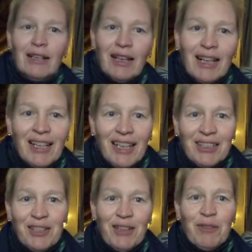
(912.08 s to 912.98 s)
I'd like
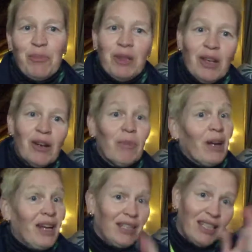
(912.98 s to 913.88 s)
to have a beer,
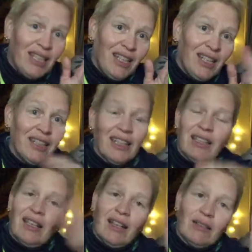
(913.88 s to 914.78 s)
but I didn't.
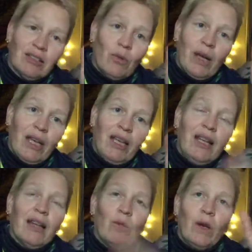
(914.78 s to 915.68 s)
And then I
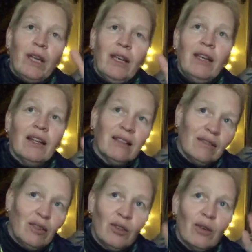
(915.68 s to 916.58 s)
waited,
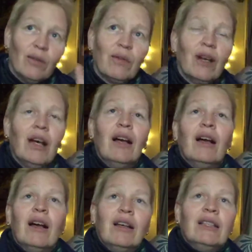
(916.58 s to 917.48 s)
and
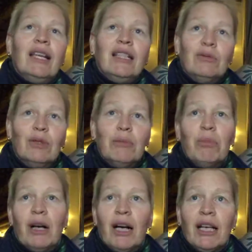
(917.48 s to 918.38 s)
days went
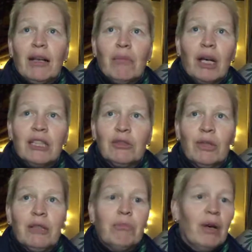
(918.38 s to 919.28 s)
by and months
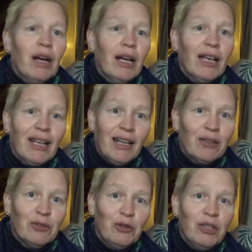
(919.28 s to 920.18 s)
went by, and
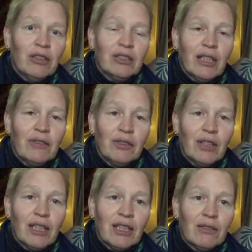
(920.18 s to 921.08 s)
now 2 years after,
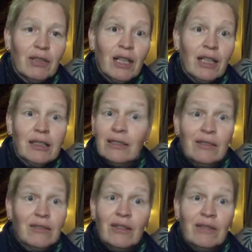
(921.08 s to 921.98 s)
I can realize
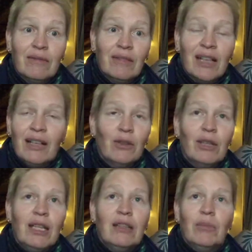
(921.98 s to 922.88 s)
I don't
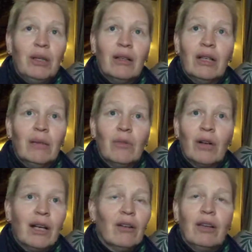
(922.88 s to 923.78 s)
need the beer
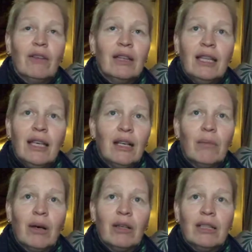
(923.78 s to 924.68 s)
anymore. I don't even think
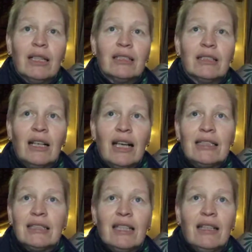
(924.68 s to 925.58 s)
about it. That's the
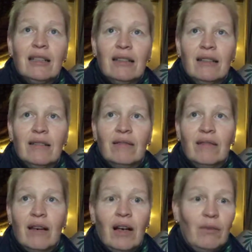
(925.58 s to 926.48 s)
last thing
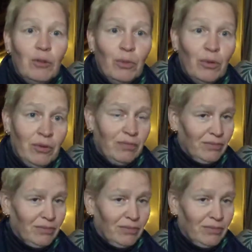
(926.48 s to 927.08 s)
I would put.